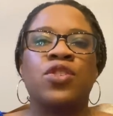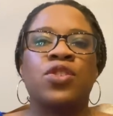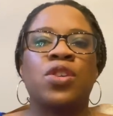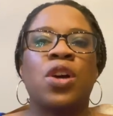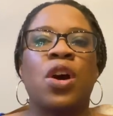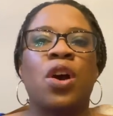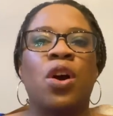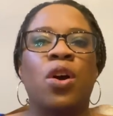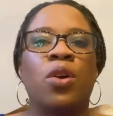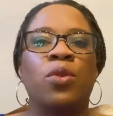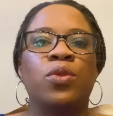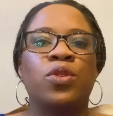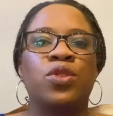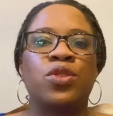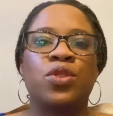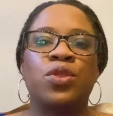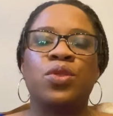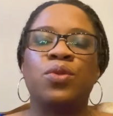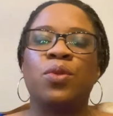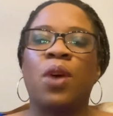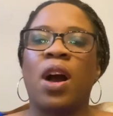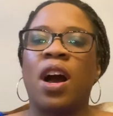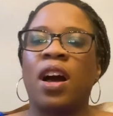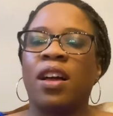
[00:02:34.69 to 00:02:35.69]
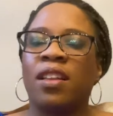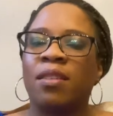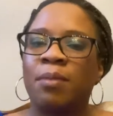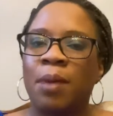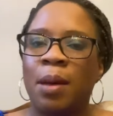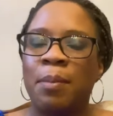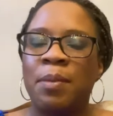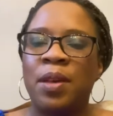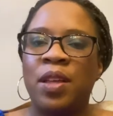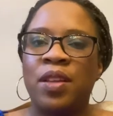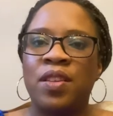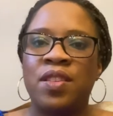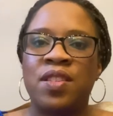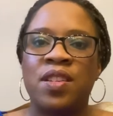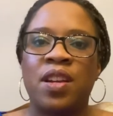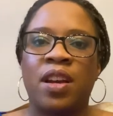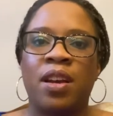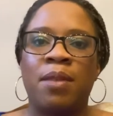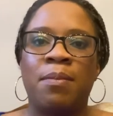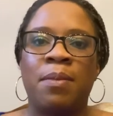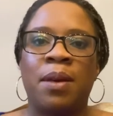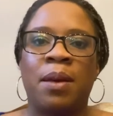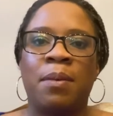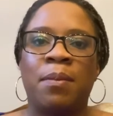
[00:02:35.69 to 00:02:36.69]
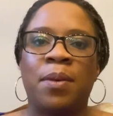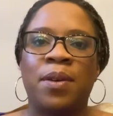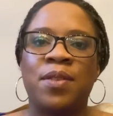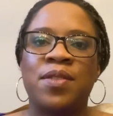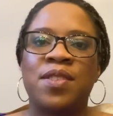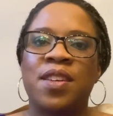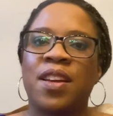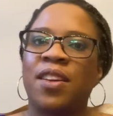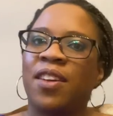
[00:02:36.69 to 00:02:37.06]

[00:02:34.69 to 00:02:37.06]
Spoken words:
So to all of my military members